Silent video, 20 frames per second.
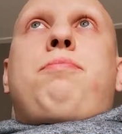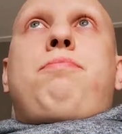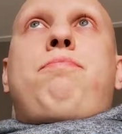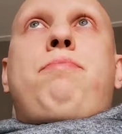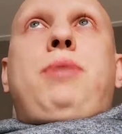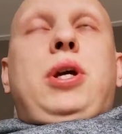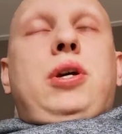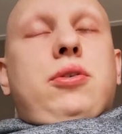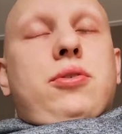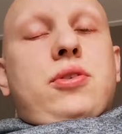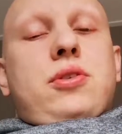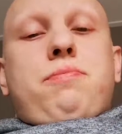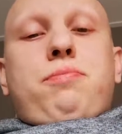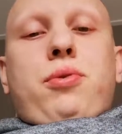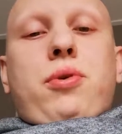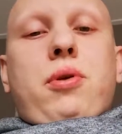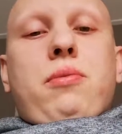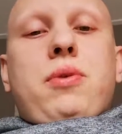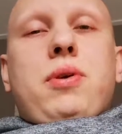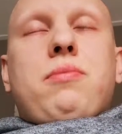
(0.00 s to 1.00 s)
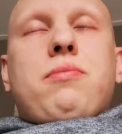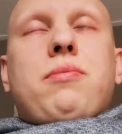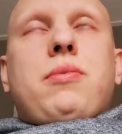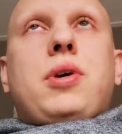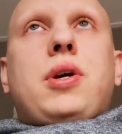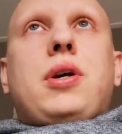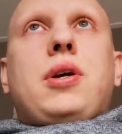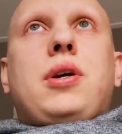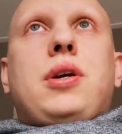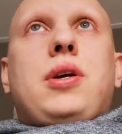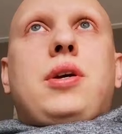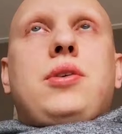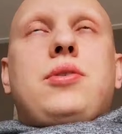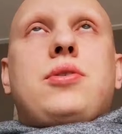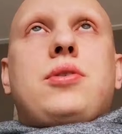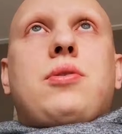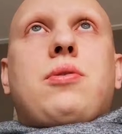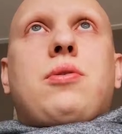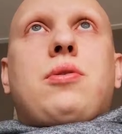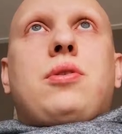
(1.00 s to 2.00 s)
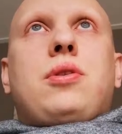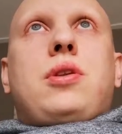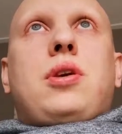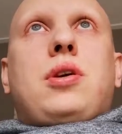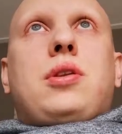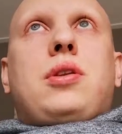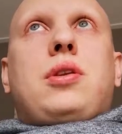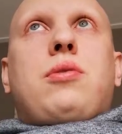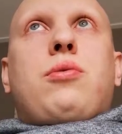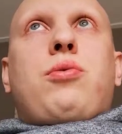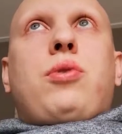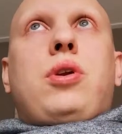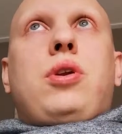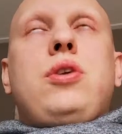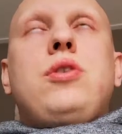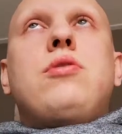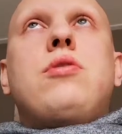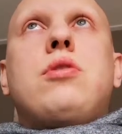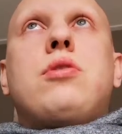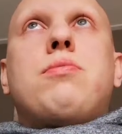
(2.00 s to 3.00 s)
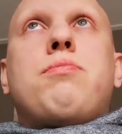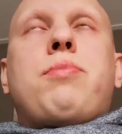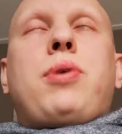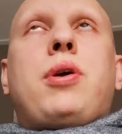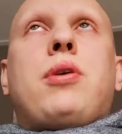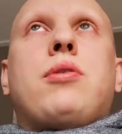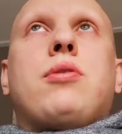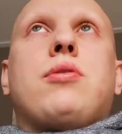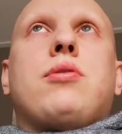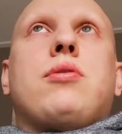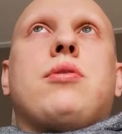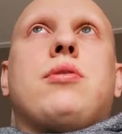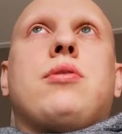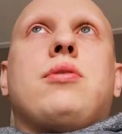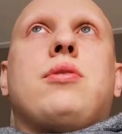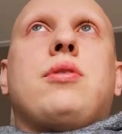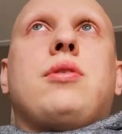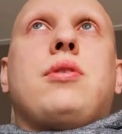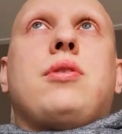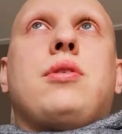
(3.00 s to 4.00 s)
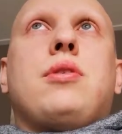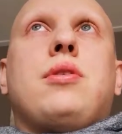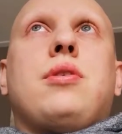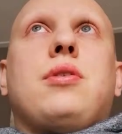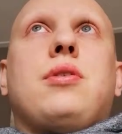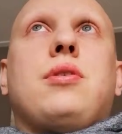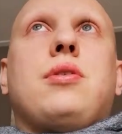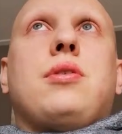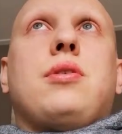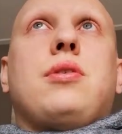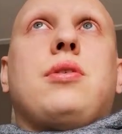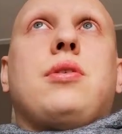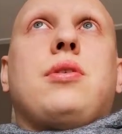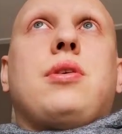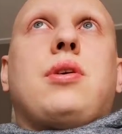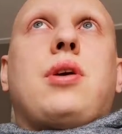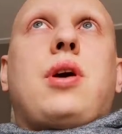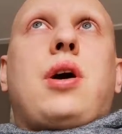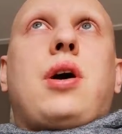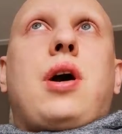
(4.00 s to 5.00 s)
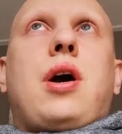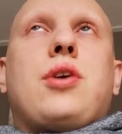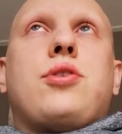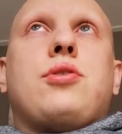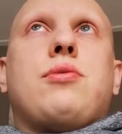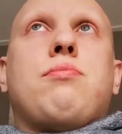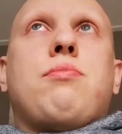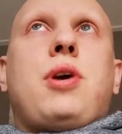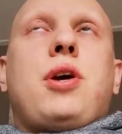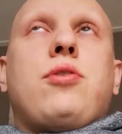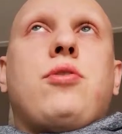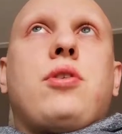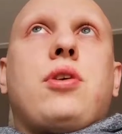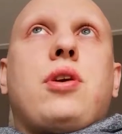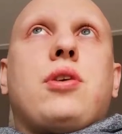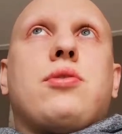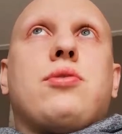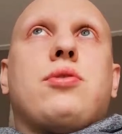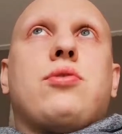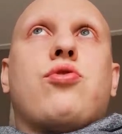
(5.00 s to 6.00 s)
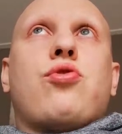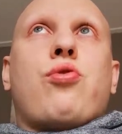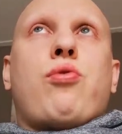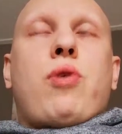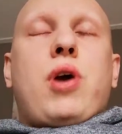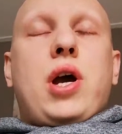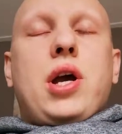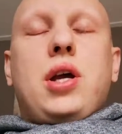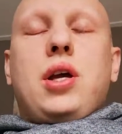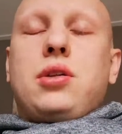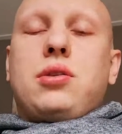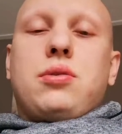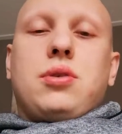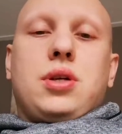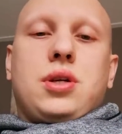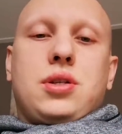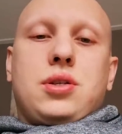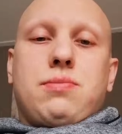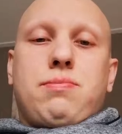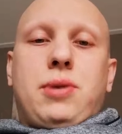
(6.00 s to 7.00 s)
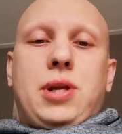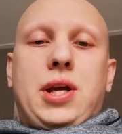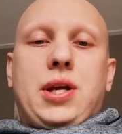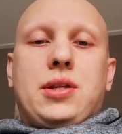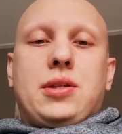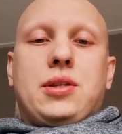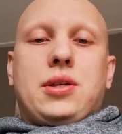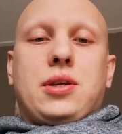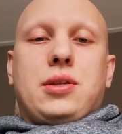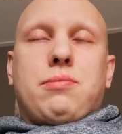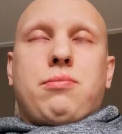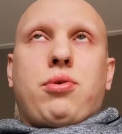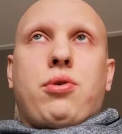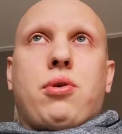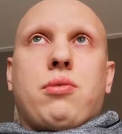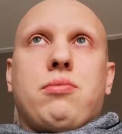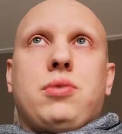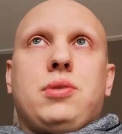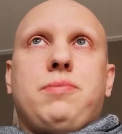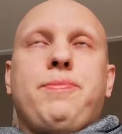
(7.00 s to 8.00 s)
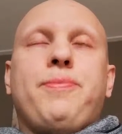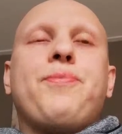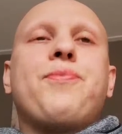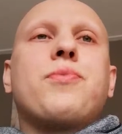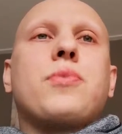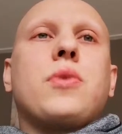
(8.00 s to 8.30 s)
Because the problem is that a religious person, as much as trying to explain that problem,